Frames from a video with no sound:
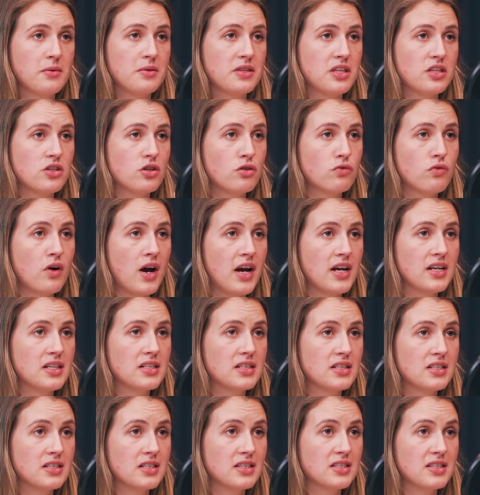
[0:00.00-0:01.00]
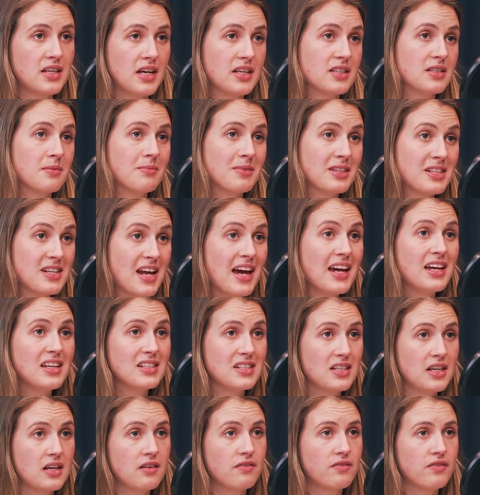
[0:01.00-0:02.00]
within your right to say something
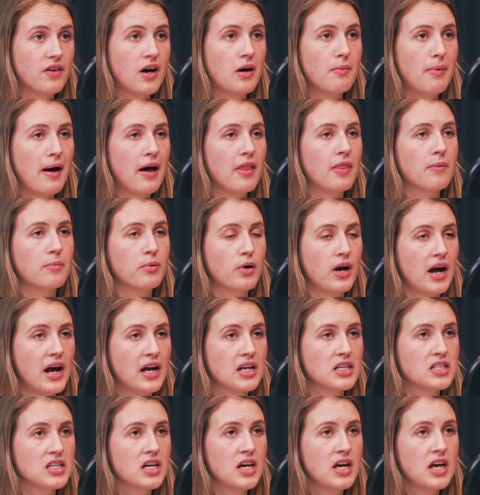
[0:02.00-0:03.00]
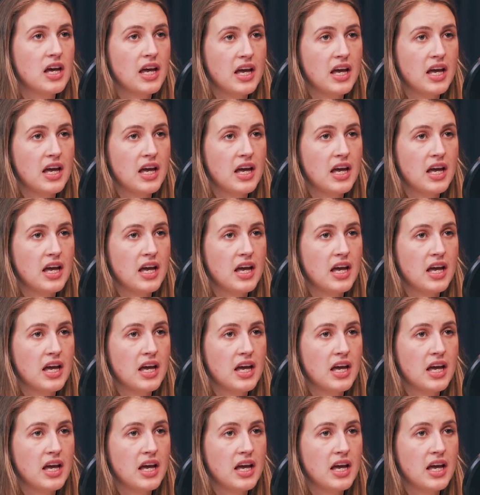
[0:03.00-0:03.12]
negative about the brand